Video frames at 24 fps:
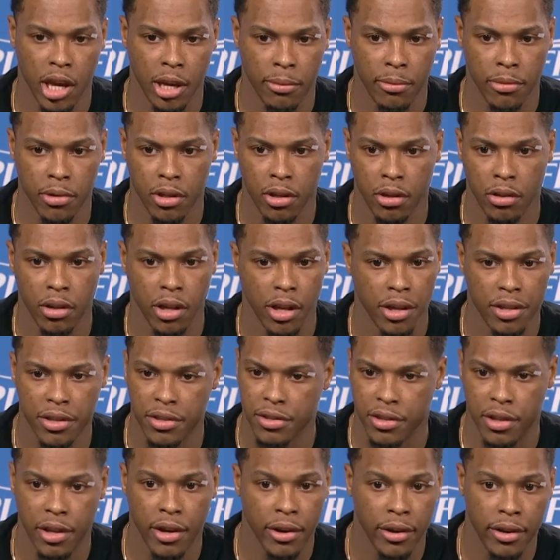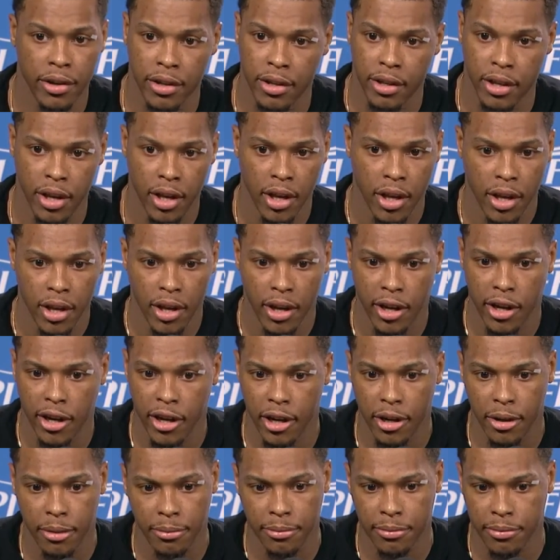You know, nothing dirty. Um,
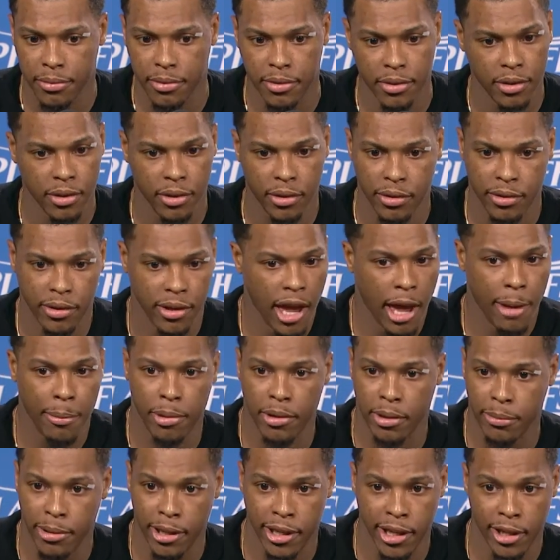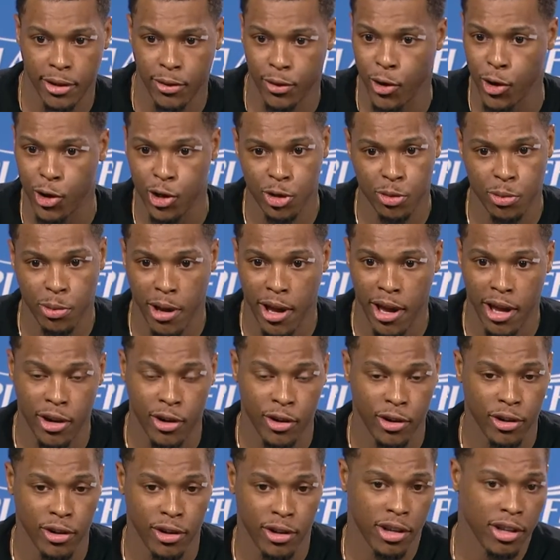you know, happen to be at the wrong spot or
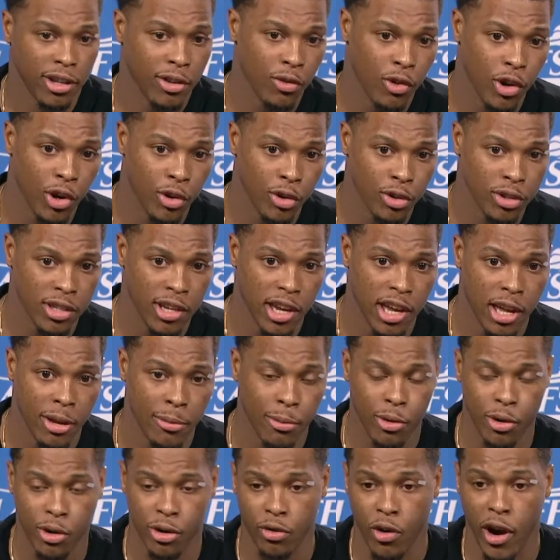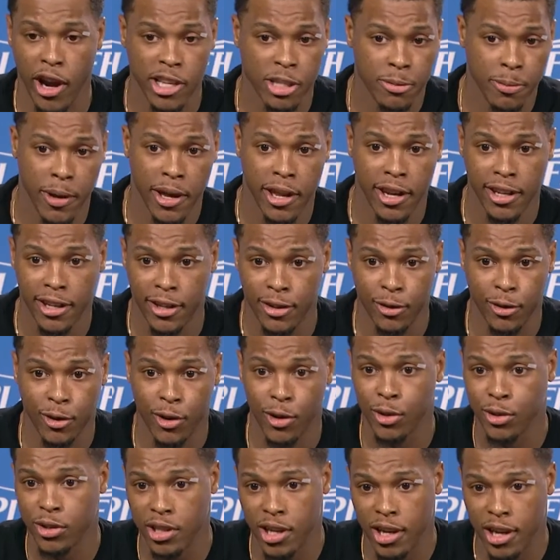at the wrong time, or right spot at the wrong
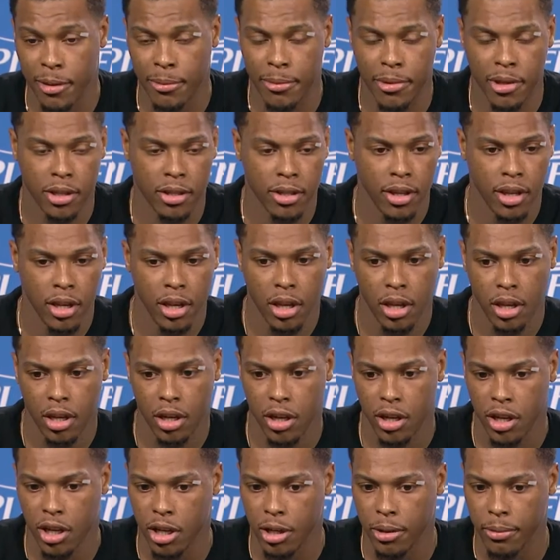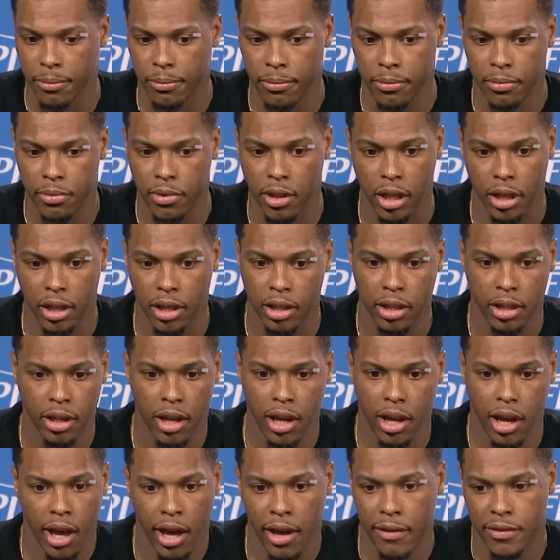time, and um, nothing. I
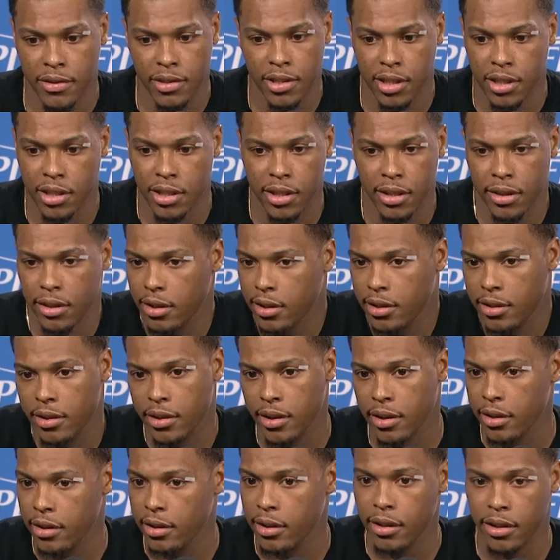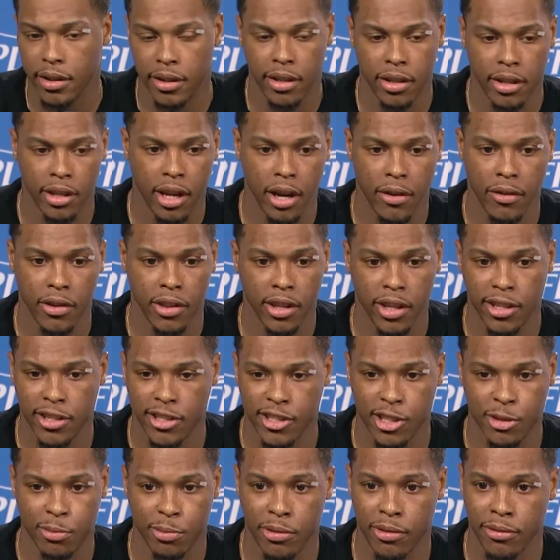haven't seen anything dirty, and everything's just
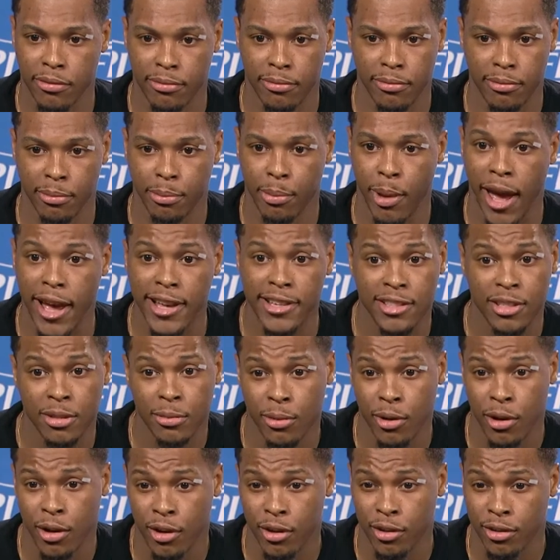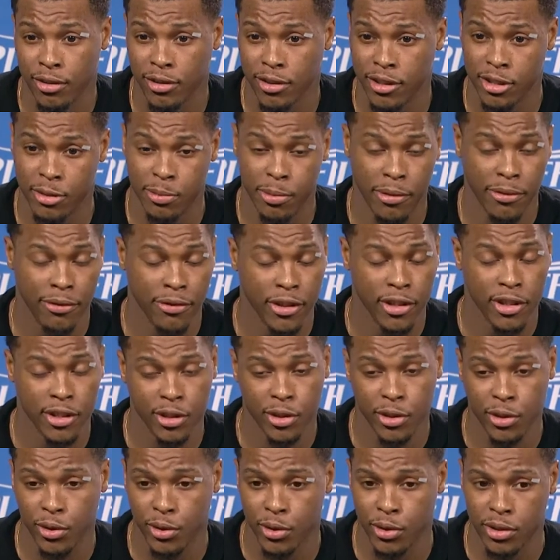been basketball. It's just been
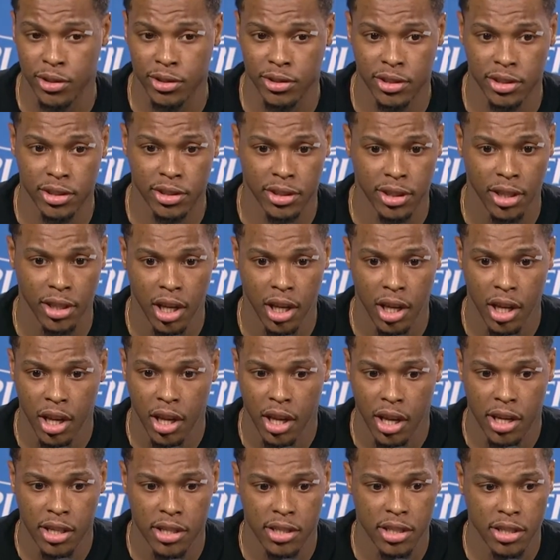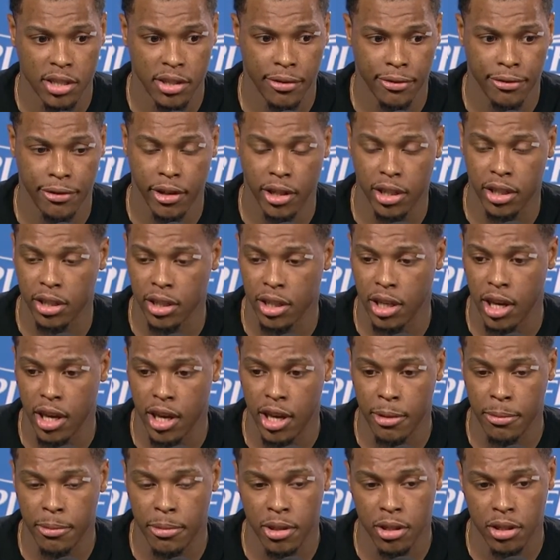physical. It's just it's just a fun game,
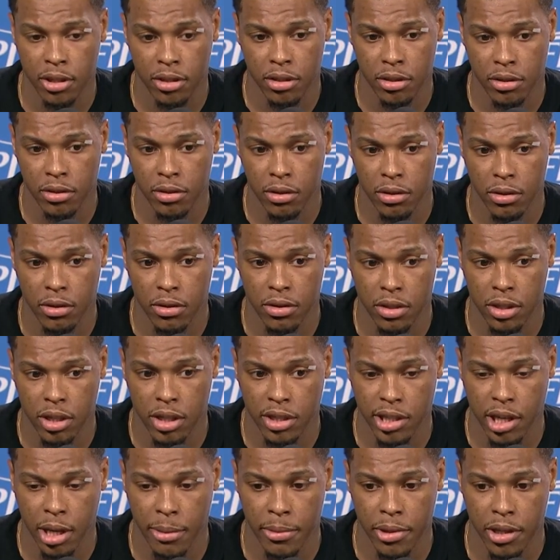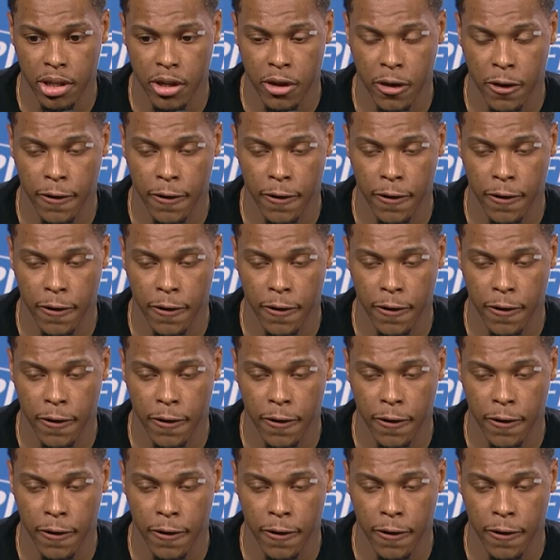and you know it's that time of the year.